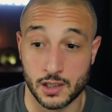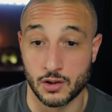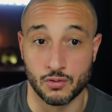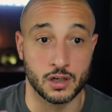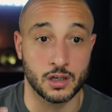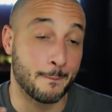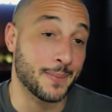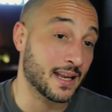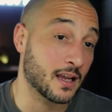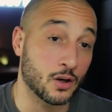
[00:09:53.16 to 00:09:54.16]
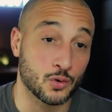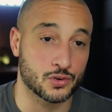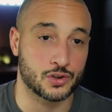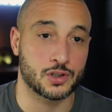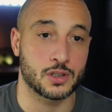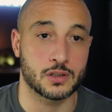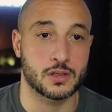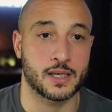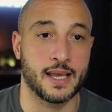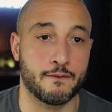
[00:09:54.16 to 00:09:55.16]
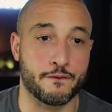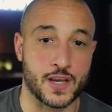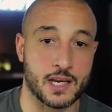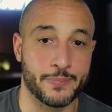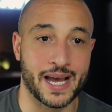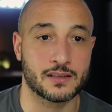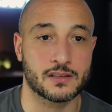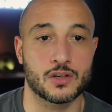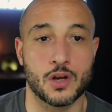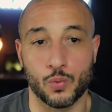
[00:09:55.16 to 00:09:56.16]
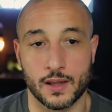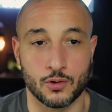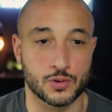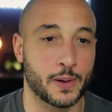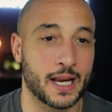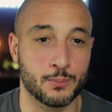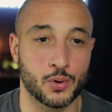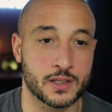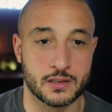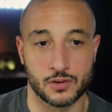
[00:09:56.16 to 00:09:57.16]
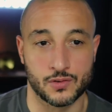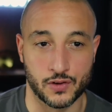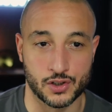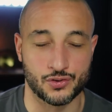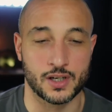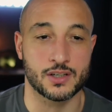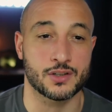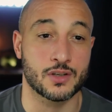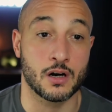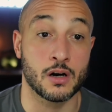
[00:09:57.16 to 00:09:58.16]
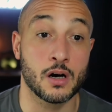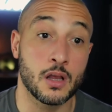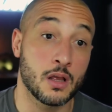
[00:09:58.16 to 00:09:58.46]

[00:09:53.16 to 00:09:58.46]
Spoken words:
or a beta launch to get feedback, to know what those pain points, those frustrations are.